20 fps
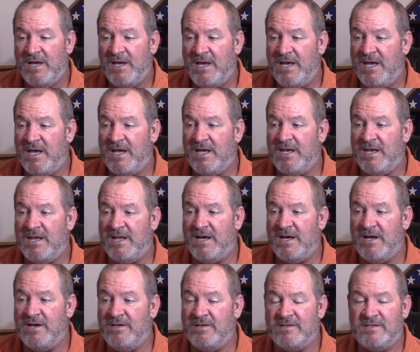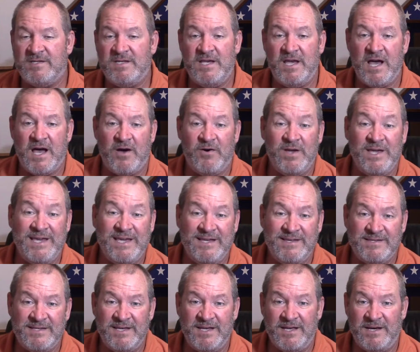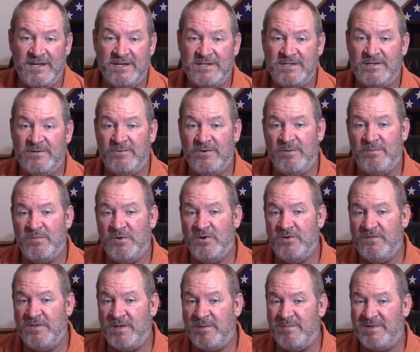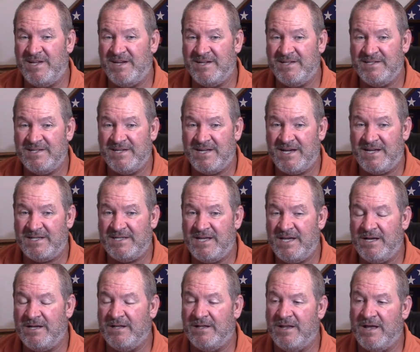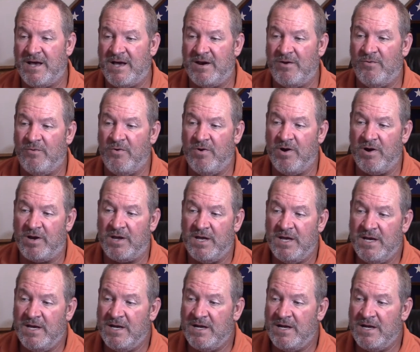and uh, you'll see how easy it is to remove them. Does not take a lot of work.